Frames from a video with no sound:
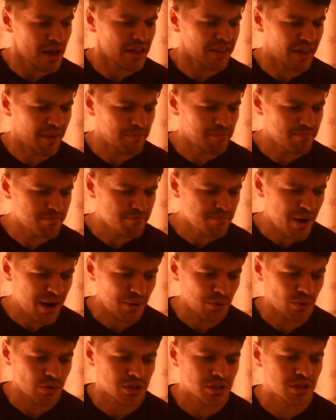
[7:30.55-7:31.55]
that
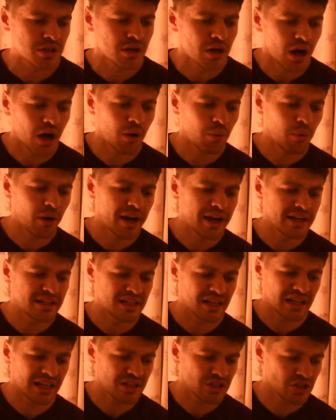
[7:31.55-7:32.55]
melt away
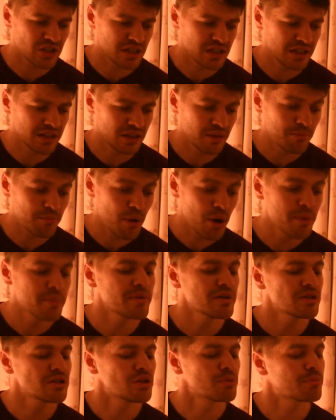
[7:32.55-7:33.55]
deliciously the
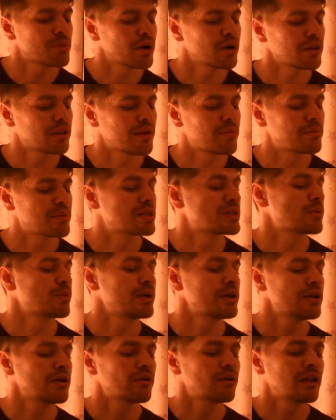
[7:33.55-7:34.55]
moment you put them
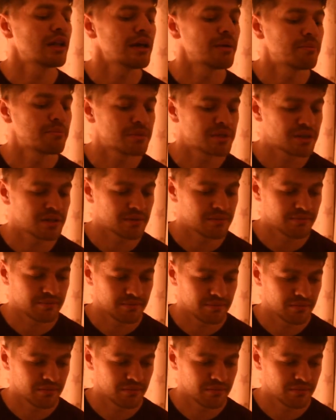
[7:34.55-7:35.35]
between your lips.